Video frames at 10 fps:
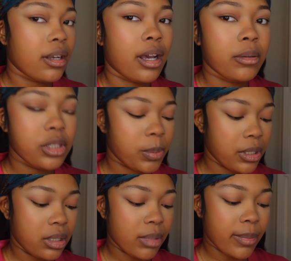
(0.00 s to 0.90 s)
I just put it
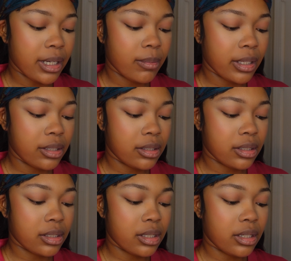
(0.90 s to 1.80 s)
on my bottom lashes
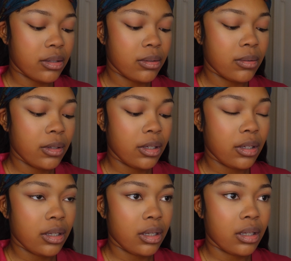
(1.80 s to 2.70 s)
because I do
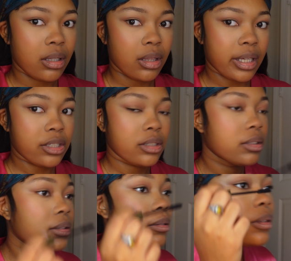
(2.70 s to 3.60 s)
lashes.